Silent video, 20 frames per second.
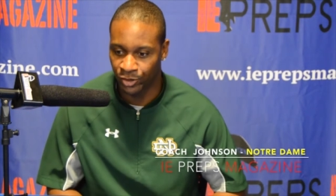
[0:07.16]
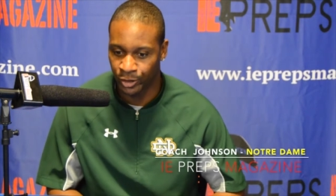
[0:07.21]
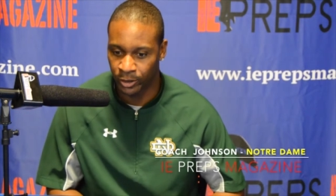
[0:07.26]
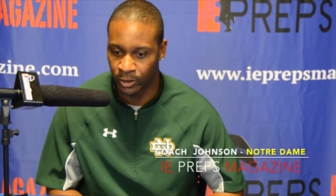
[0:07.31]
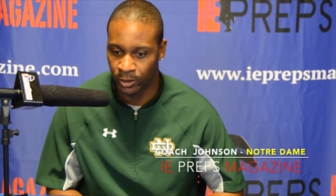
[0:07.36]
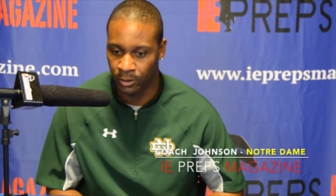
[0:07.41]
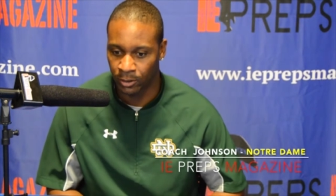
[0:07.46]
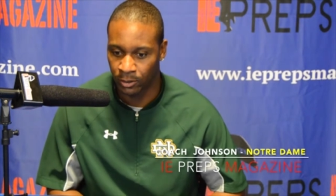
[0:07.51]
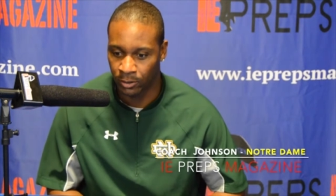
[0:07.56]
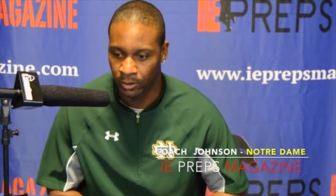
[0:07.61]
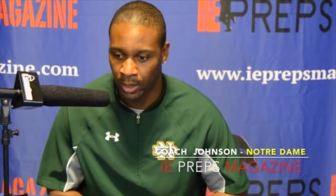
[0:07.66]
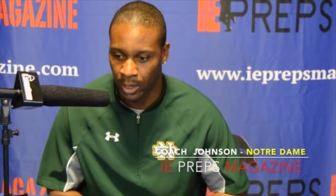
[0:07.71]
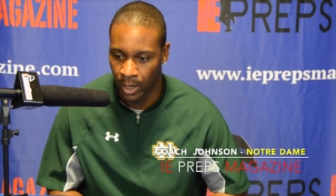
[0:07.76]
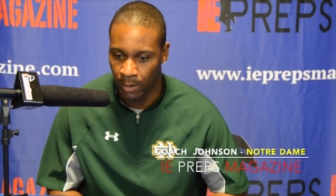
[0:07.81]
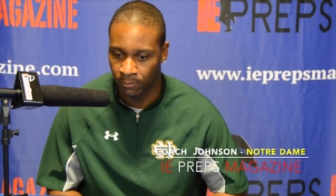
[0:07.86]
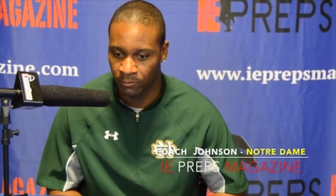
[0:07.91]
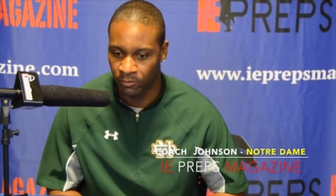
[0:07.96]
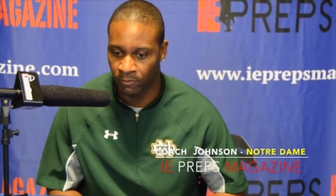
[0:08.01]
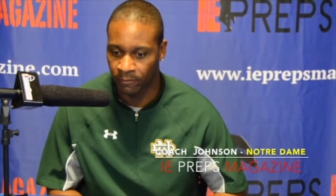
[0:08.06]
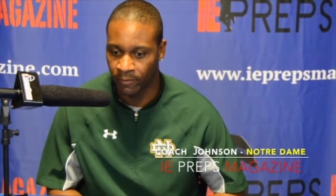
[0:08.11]
year
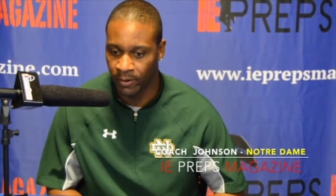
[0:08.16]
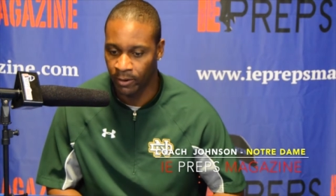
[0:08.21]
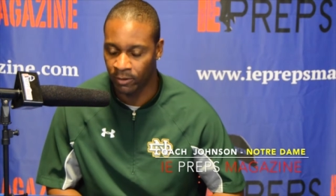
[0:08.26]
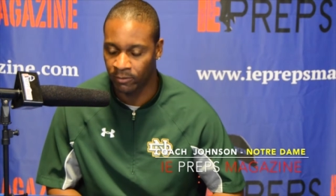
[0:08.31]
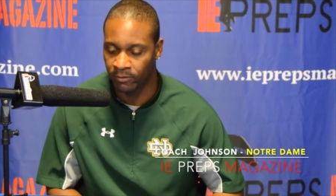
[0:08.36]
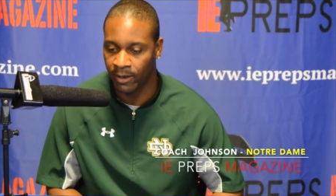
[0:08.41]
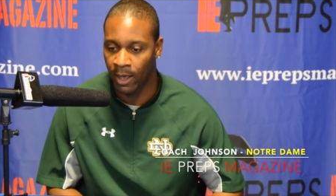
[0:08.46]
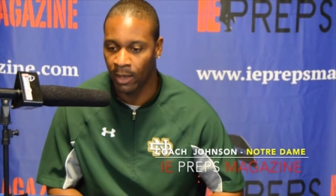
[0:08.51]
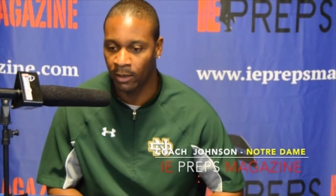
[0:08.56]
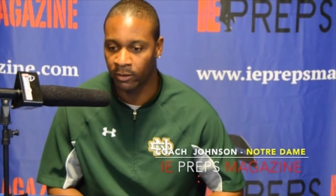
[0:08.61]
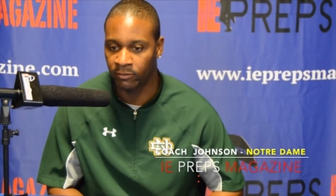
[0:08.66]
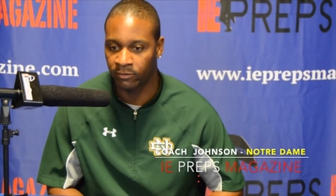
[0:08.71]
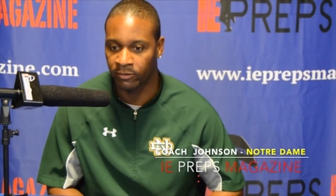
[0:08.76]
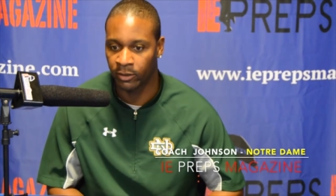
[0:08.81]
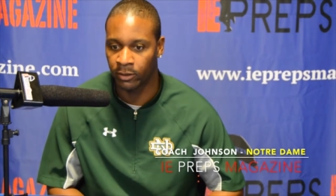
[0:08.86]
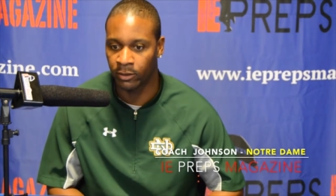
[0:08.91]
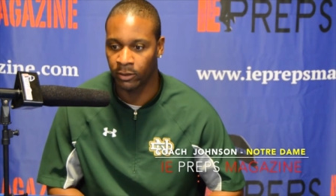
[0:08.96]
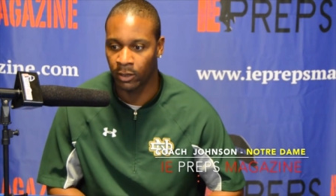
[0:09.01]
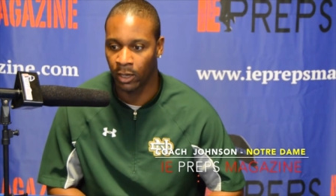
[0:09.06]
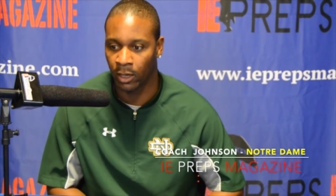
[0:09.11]
some very
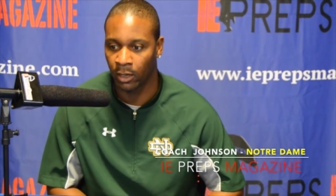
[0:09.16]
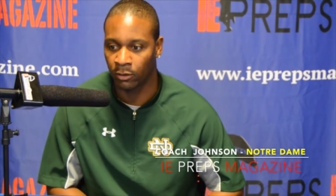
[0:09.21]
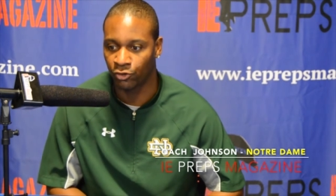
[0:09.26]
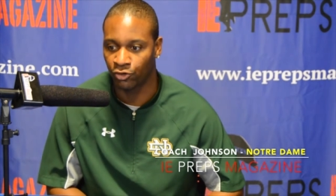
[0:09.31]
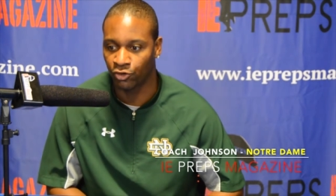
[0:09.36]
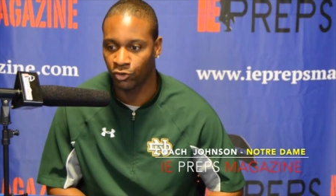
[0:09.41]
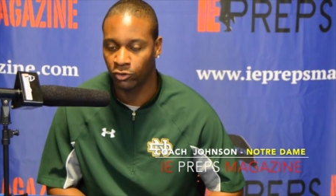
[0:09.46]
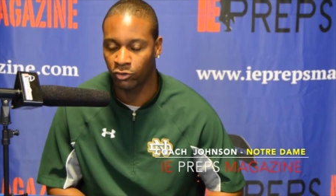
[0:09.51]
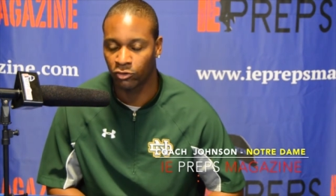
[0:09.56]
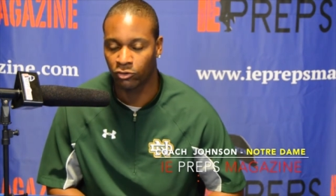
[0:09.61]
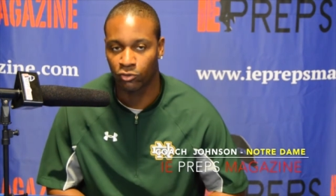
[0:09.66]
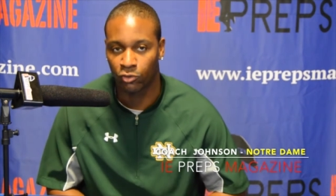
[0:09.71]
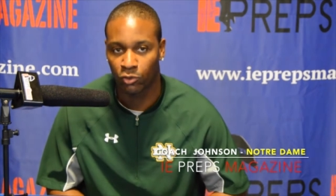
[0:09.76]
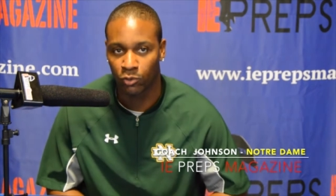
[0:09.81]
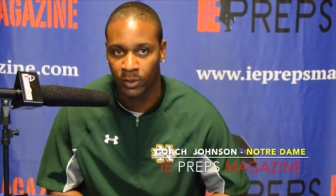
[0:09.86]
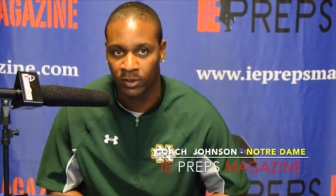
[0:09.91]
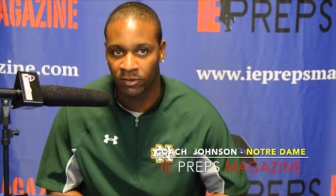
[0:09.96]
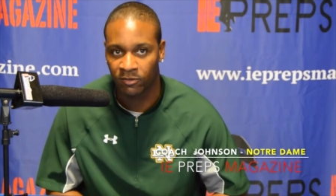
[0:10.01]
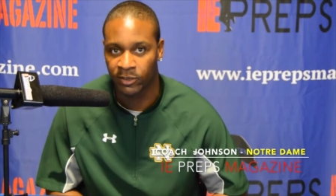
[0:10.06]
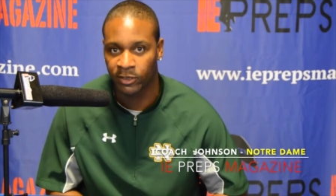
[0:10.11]
talented juniors who will
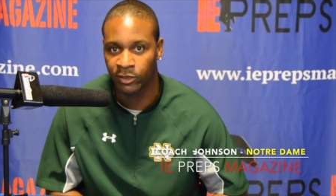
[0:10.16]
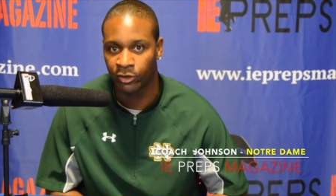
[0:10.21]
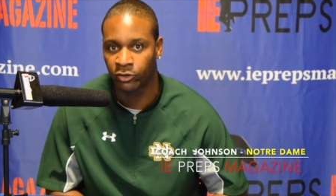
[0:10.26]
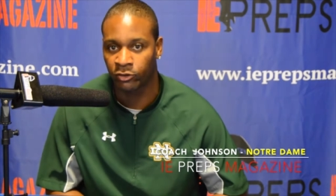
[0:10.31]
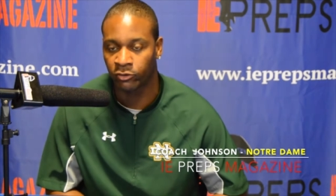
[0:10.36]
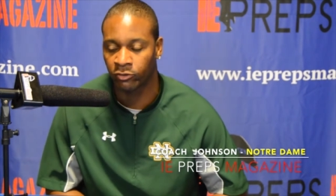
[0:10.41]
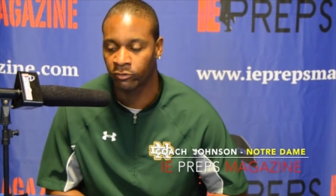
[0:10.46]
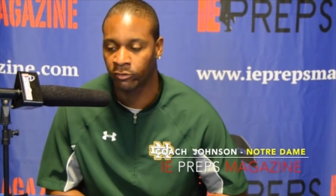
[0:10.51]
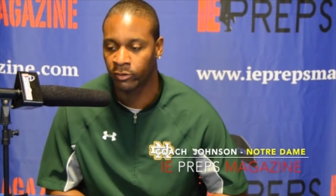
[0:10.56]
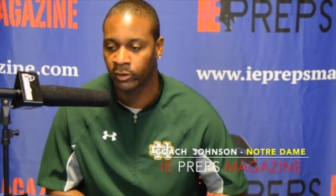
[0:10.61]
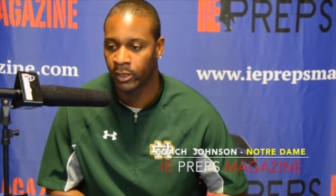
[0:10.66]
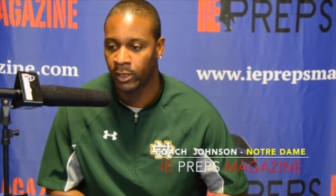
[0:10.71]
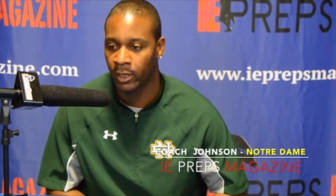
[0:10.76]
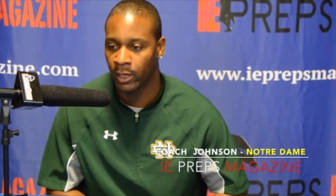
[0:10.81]
be seniors,